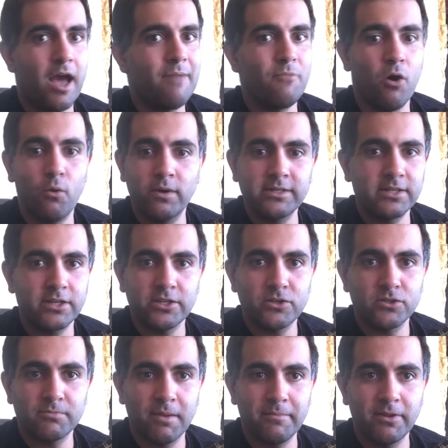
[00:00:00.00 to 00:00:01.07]
I'm always going to
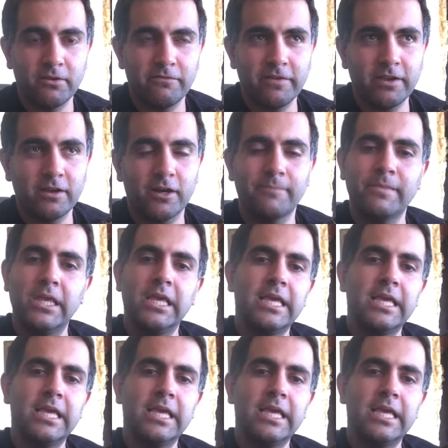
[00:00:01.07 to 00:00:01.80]
use my middle finger.